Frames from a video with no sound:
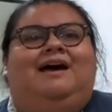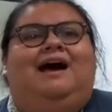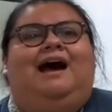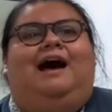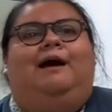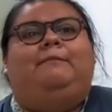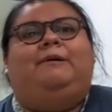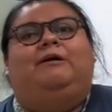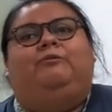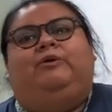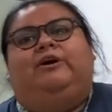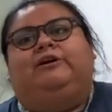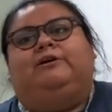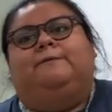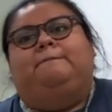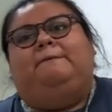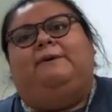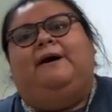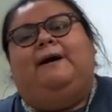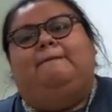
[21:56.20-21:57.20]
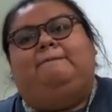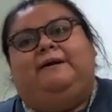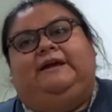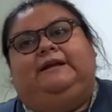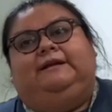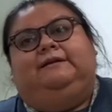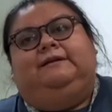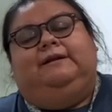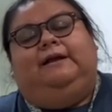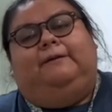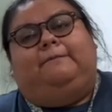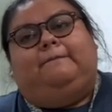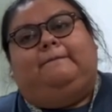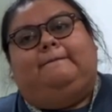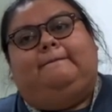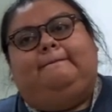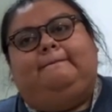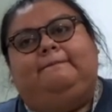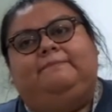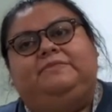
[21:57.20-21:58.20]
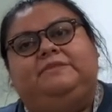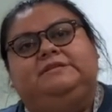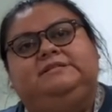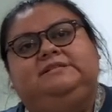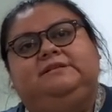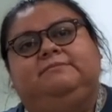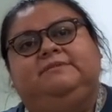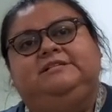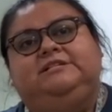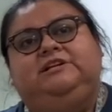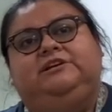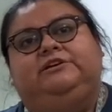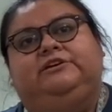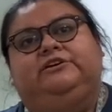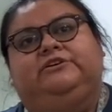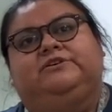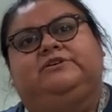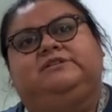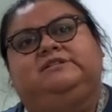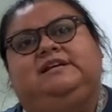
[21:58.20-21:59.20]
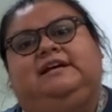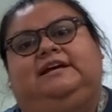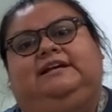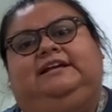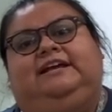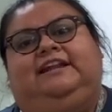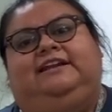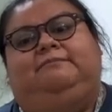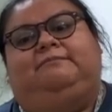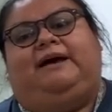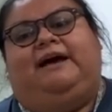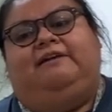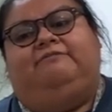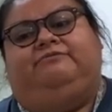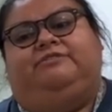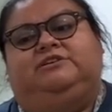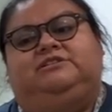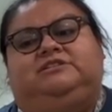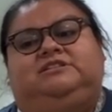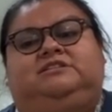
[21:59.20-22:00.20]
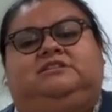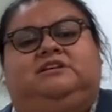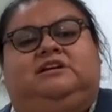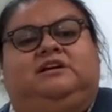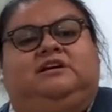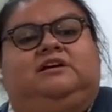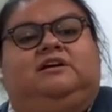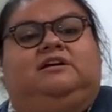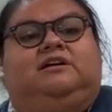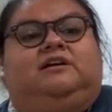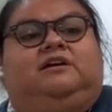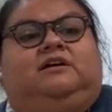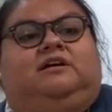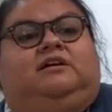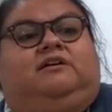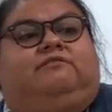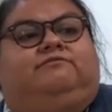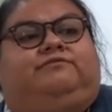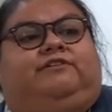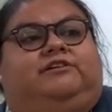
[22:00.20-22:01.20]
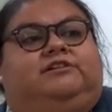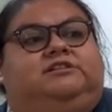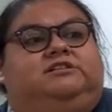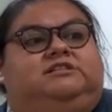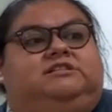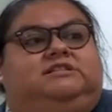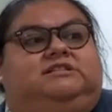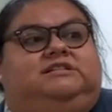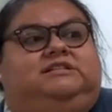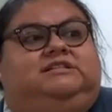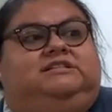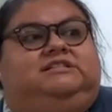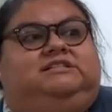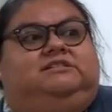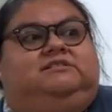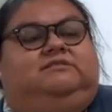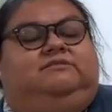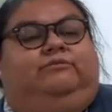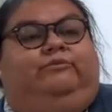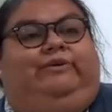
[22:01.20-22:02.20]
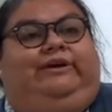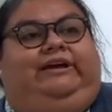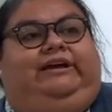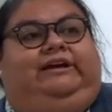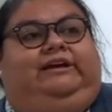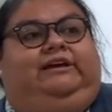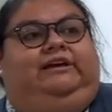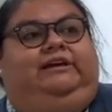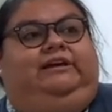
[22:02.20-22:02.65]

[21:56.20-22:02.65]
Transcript: I might work on prepping some materials and getting my first week